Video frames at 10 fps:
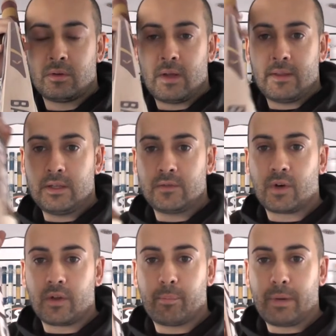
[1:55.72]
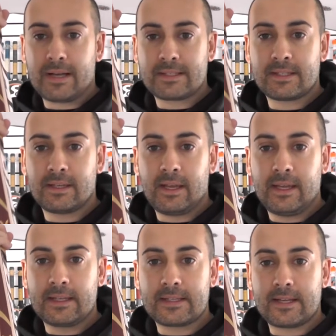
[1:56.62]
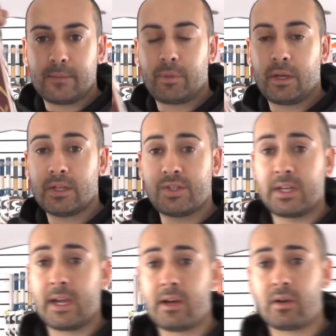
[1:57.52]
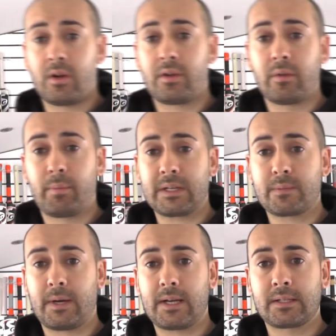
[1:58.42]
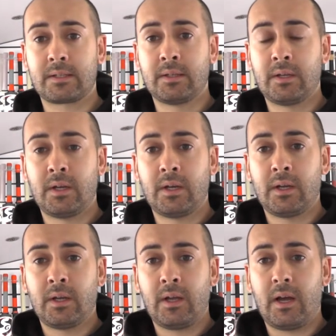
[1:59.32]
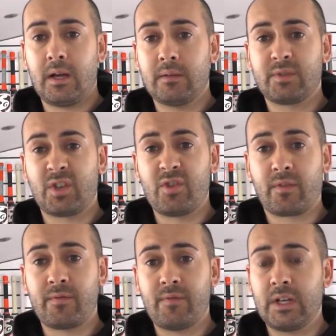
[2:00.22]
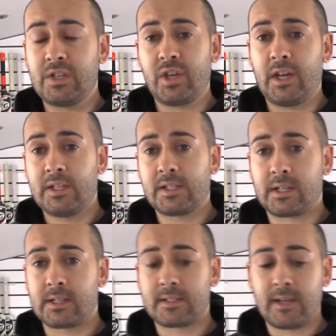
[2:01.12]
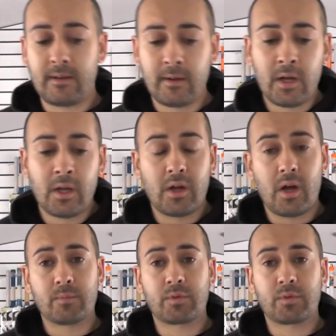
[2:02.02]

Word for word: and then you've got the BAS ink stamping as you get on all the BAS bats um, so nothing really changed like I said um,